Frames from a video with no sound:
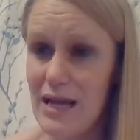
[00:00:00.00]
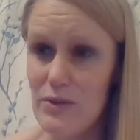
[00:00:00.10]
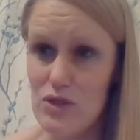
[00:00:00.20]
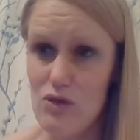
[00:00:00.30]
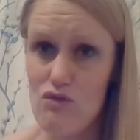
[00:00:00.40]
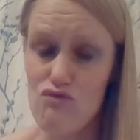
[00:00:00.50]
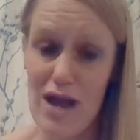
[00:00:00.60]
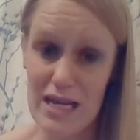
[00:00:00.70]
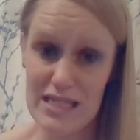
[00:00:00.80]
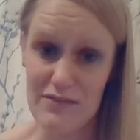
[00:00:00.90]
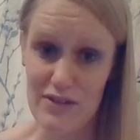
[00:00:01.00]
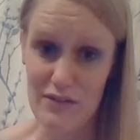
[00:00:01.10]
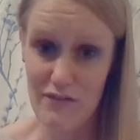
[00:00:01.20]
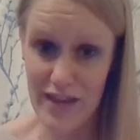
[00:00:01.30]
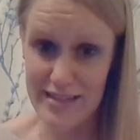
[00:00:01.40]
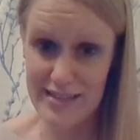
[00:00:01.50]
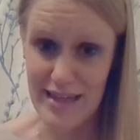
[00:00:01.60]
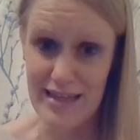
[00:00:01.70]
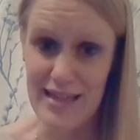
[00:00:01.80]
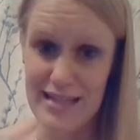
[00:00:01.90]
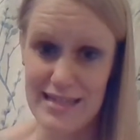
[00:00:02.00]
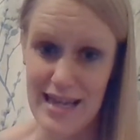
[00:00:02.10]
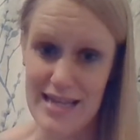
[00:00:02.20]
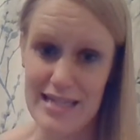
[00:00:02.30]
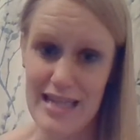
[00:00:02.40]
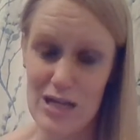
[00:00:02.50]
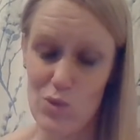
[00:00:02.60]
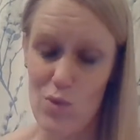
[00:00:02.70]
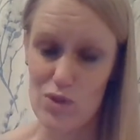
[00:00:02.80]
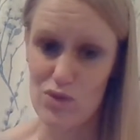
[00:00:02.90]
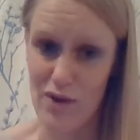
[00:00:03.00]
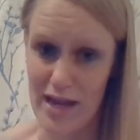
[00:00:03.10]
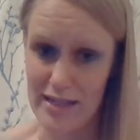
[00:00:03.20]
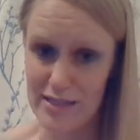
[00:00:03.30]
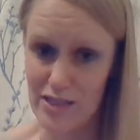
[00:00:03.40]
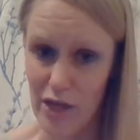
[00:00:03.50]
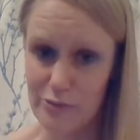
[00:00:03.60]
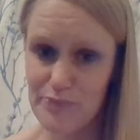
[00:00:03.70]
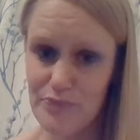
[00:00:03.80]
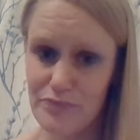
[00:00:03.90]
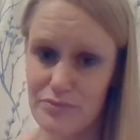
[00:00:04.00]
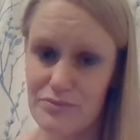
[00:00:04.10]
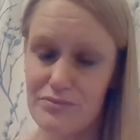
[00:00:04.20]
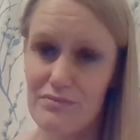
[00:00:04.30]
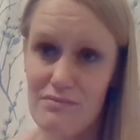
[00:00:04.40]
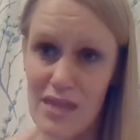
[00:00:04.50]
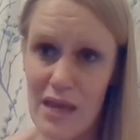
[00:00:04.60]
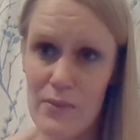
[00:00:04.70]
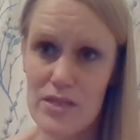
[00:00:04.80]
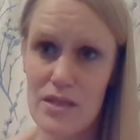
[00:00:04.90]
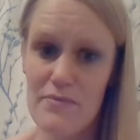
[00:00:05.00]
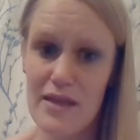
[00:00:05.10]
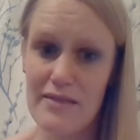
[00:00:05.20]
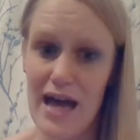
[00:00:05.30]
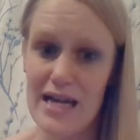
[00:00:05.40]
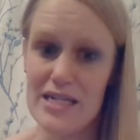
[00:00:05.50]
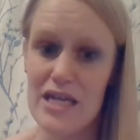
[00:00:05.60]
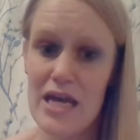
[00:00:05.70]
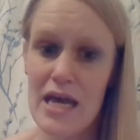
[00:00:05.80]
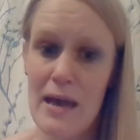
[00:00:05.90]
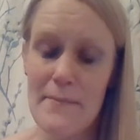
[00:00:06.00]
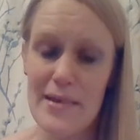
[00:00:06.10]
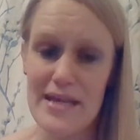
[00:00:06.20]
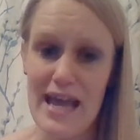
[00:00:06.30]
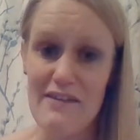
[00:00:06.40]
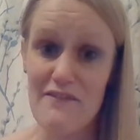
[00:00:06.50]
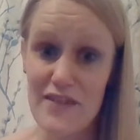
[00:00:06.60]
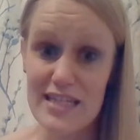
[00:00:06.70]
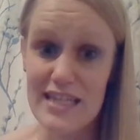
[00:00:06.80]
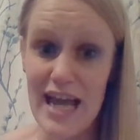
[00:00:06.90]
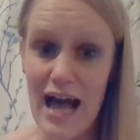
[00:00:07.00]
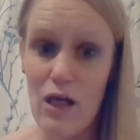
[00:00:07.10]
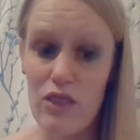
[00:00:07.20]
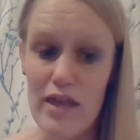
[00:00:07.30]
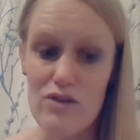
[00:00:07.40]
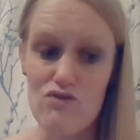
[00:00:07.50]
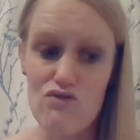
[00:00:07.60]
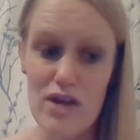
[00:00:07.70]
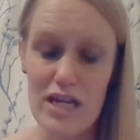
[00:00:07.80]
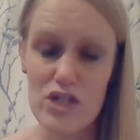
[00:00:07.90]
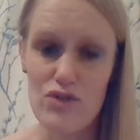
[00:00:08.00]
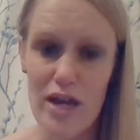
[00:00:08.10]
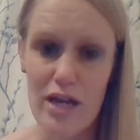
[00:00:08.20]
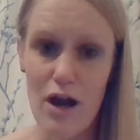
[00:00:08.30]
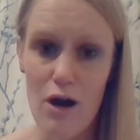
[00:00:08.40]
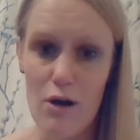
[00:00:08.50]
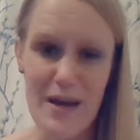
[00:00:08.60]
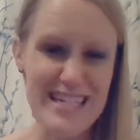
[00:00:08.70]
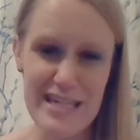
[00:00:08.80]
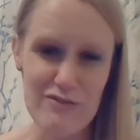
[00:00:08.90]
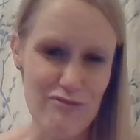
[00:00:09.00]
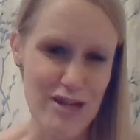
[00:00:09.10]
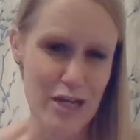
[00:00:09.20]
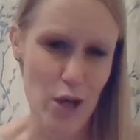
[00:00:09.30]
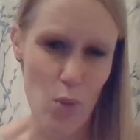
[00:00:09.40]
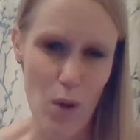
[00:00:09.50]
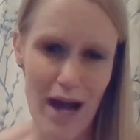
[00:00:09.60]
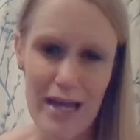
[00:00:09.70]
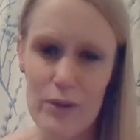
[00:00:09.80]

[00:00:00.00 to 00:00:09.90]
I was relatively fit at that stage, and that's what was great. So it was something that I'd been getting fit and healthy and really training hard, but I didn't really know why.